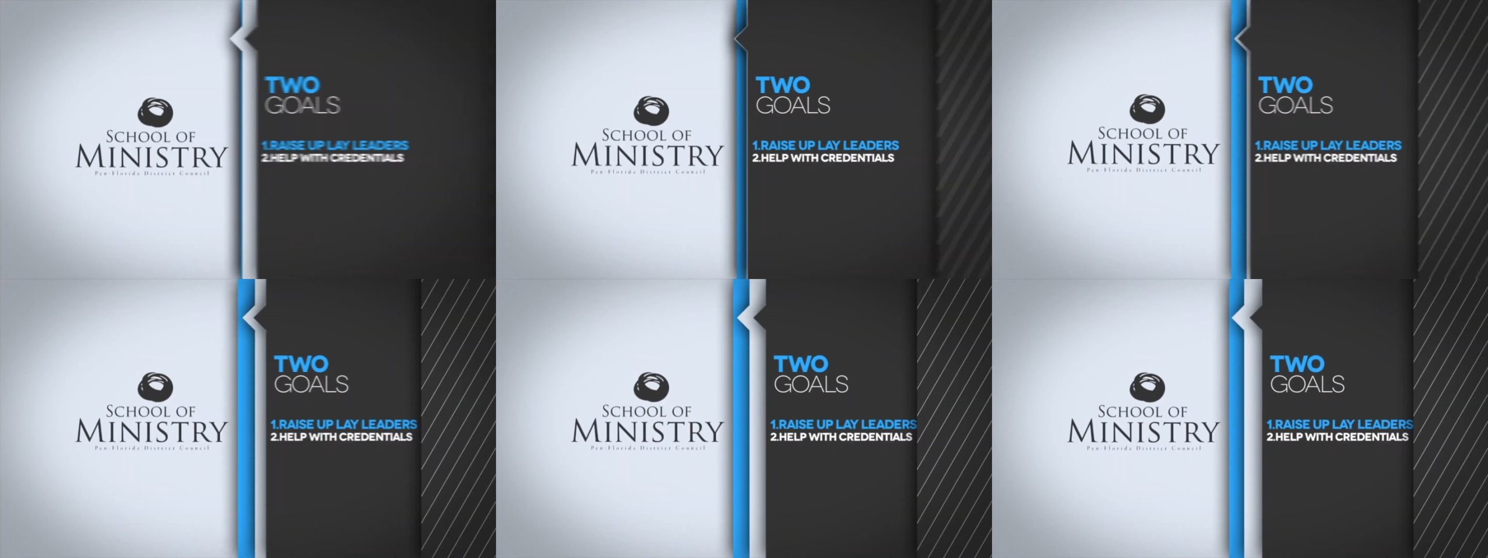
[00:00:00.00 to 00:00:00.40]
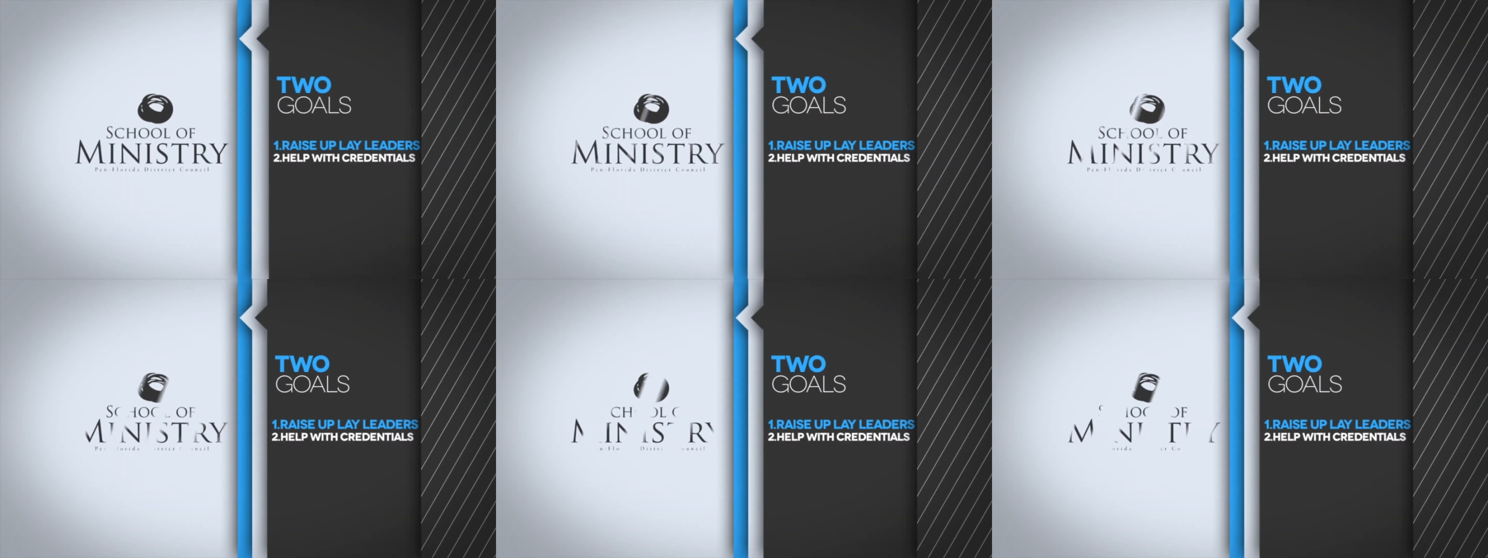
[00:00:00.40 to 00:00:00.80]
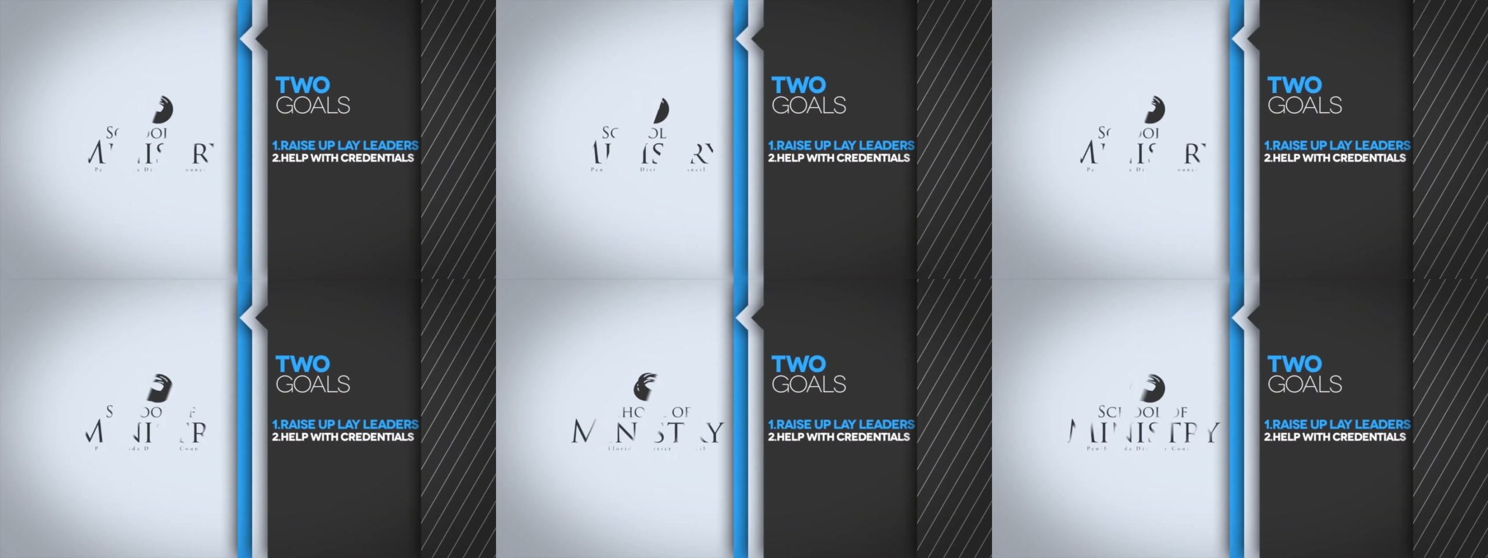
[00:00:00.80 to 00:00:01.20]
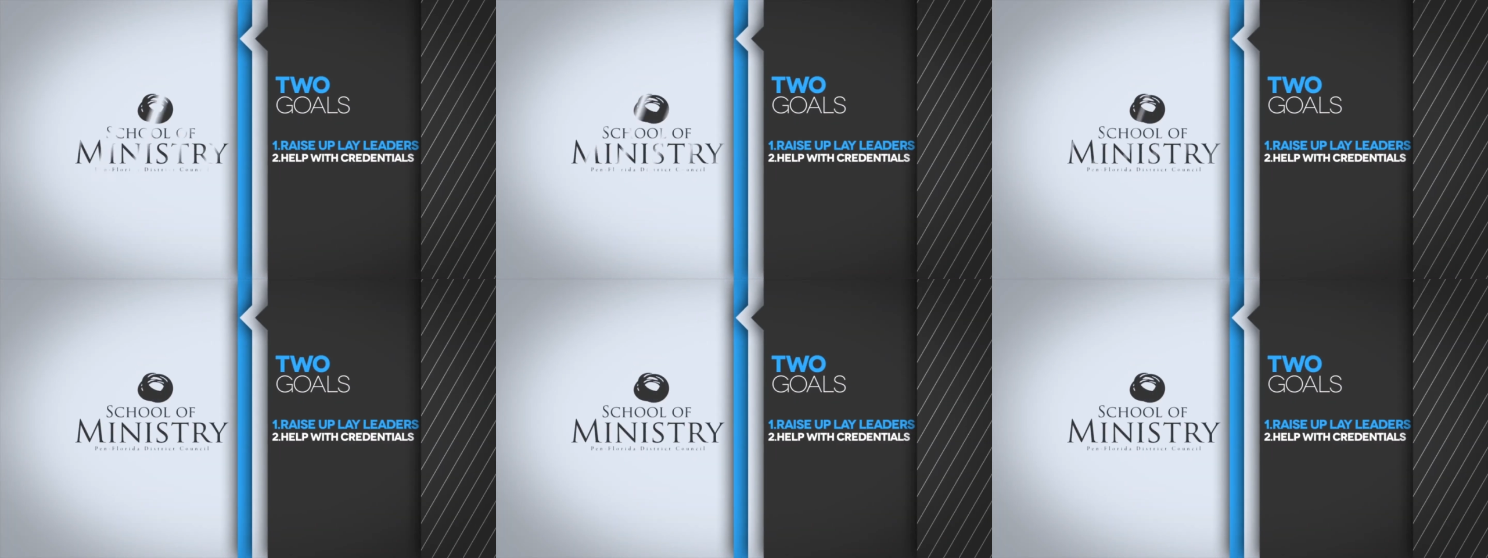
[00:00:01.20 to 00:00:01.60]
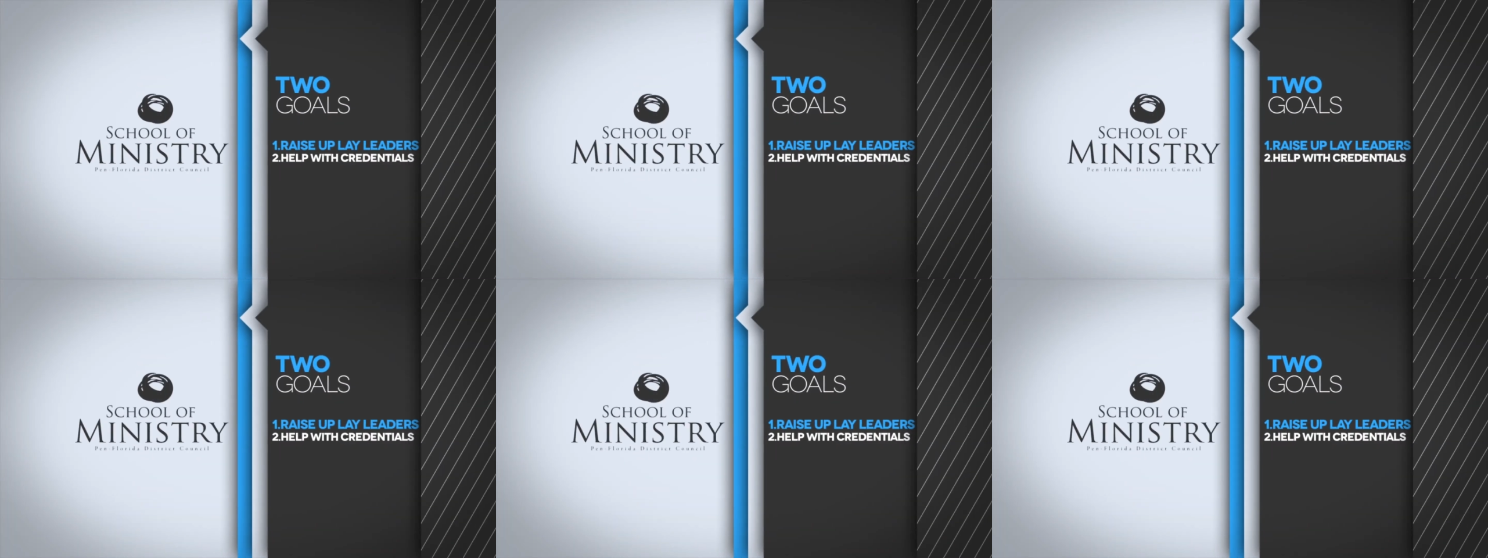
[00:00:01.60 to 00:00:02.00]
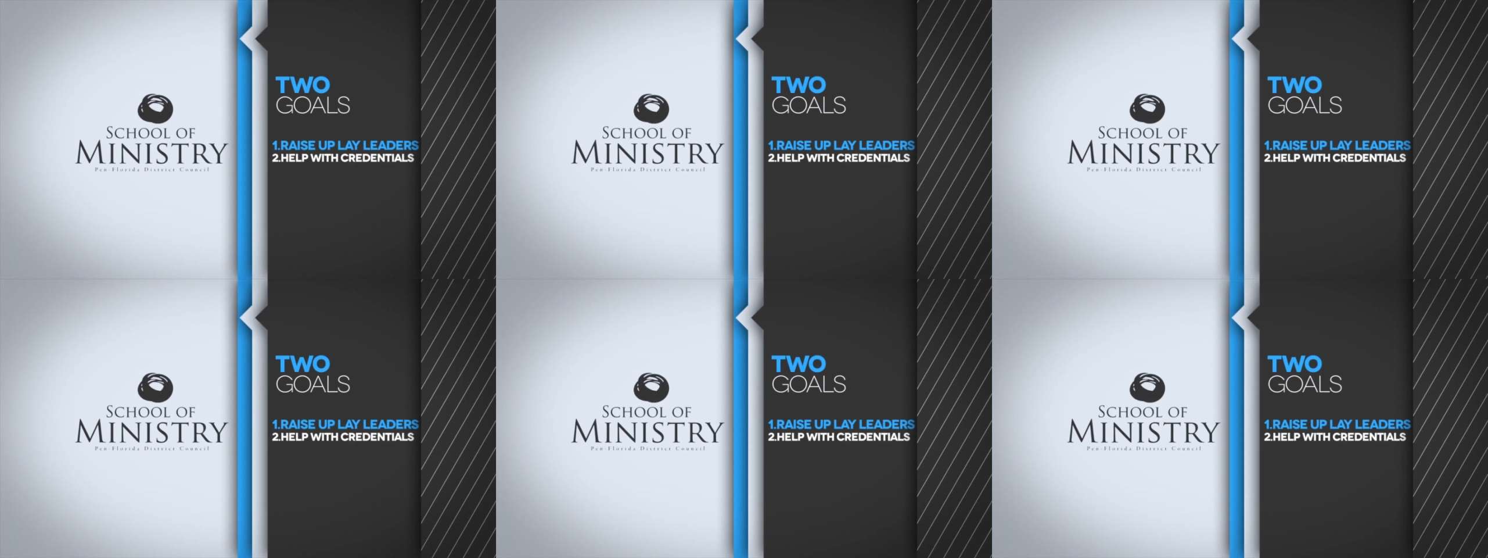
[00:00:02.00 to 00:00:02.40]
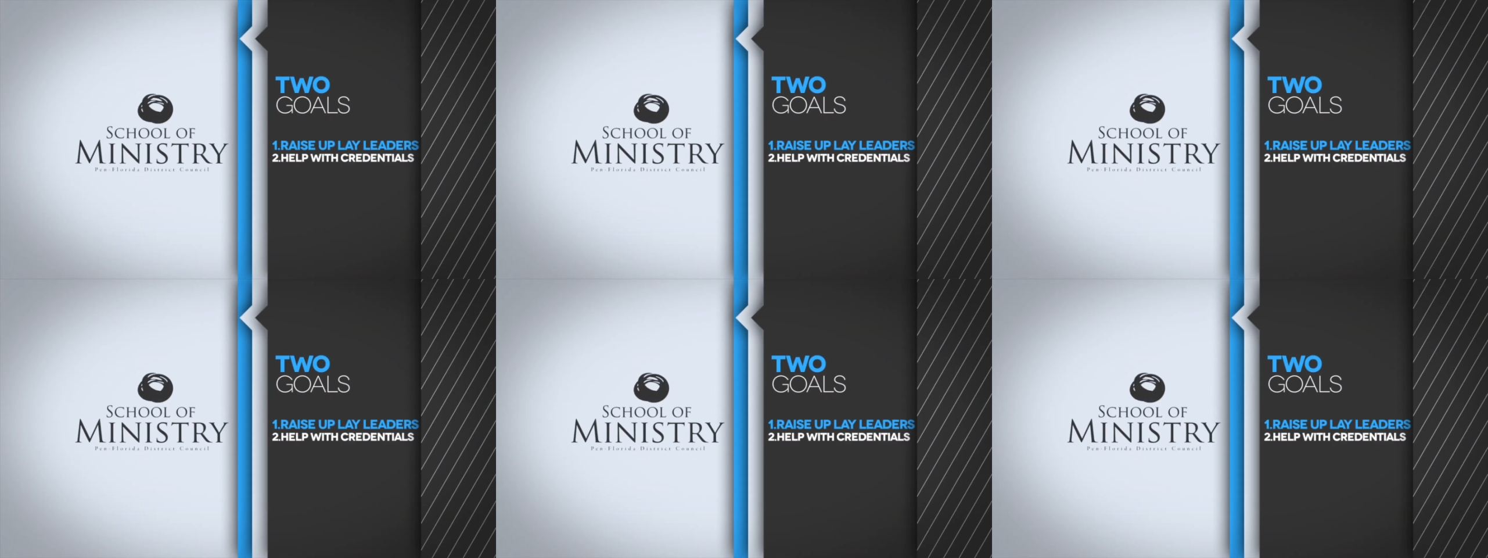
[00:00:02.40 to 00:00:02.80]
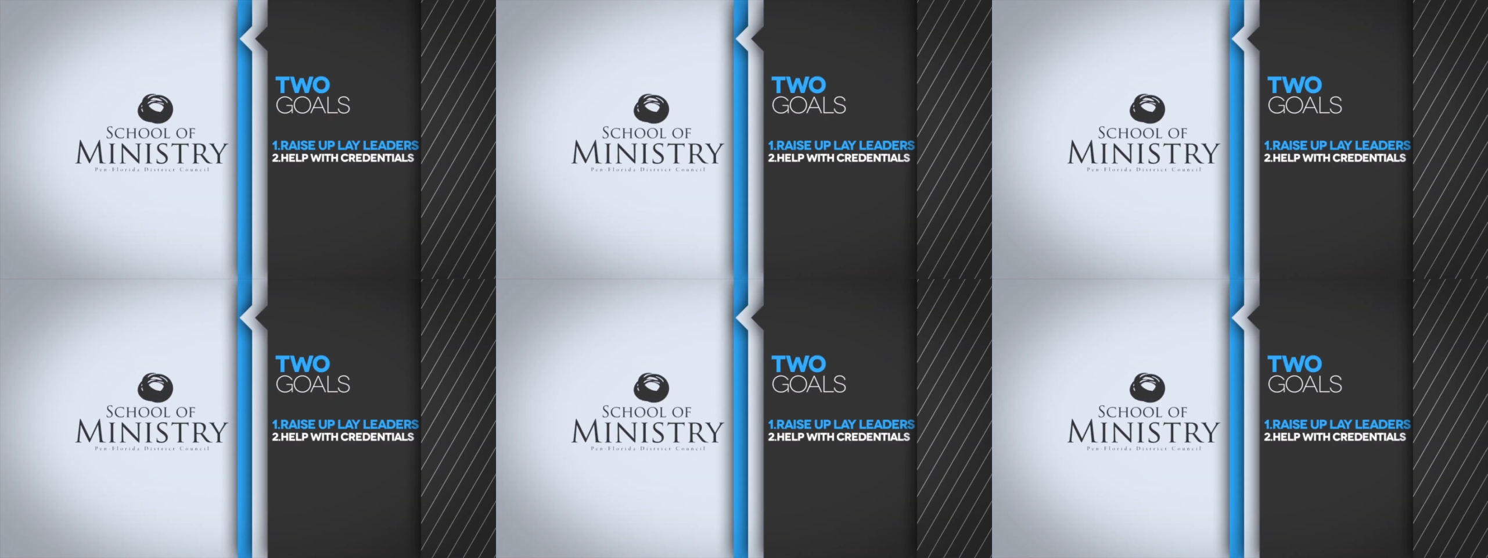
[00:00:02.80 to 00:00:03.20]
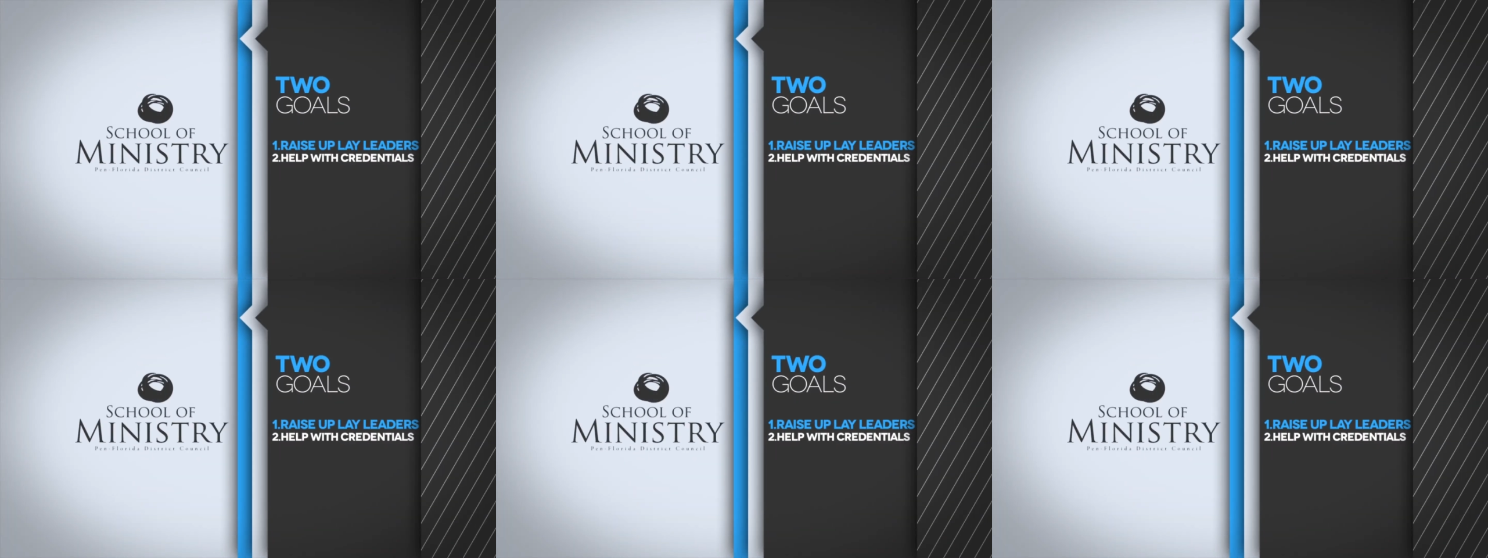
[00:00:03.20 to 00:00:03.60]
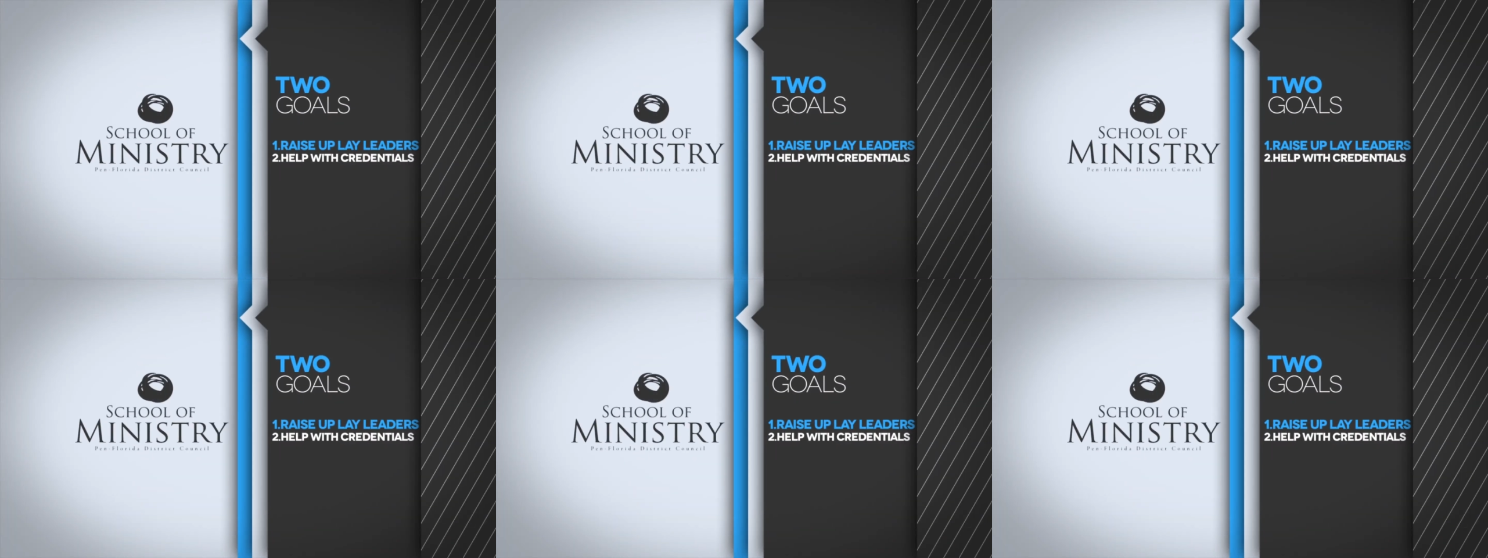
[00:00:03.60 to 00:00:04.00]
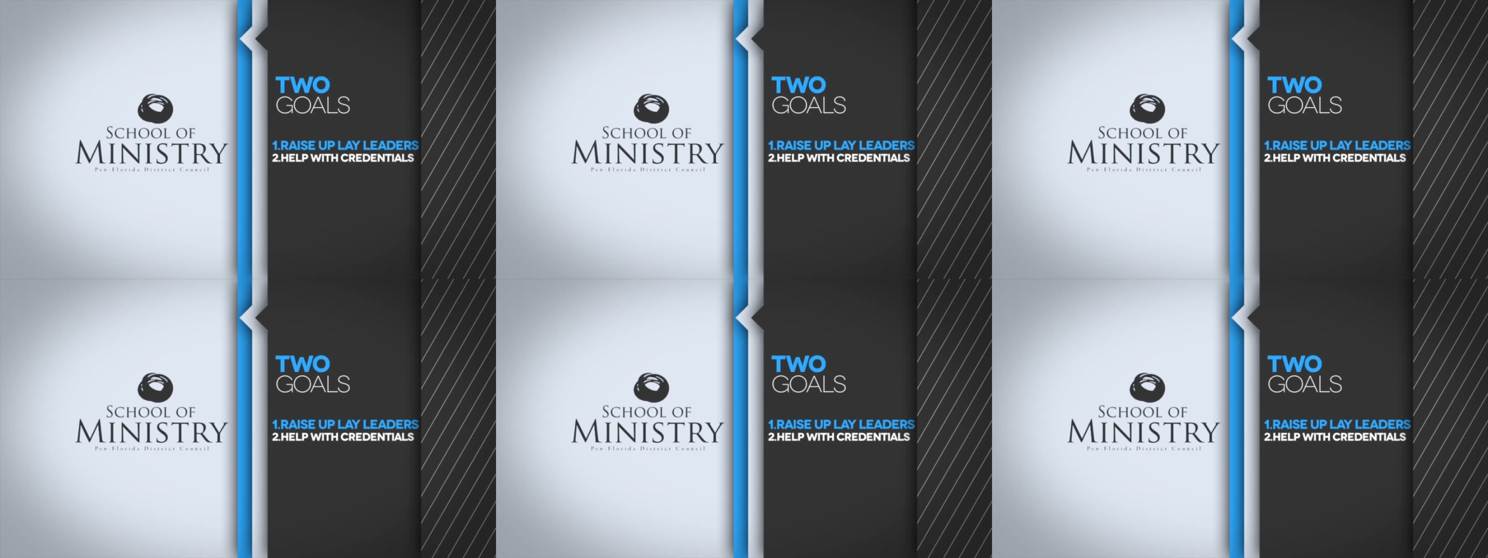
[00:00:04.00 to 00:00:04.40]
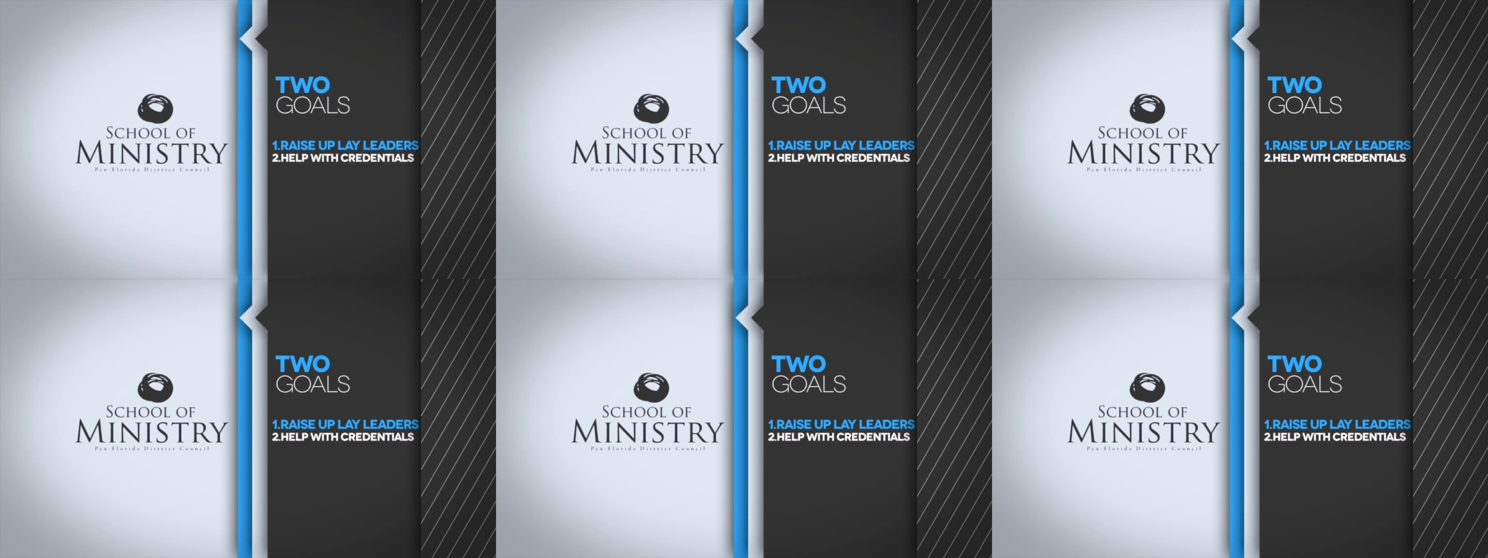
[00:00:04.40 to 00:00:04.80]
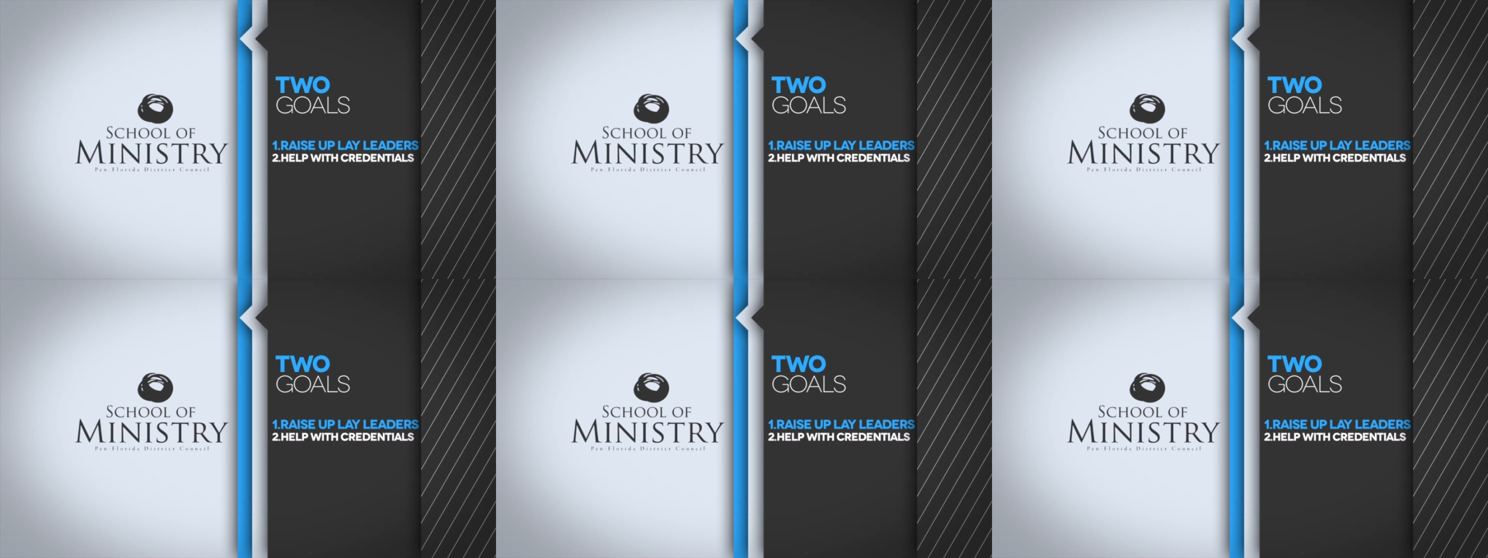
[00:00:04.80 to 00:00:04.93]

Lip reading: (no speaker visible)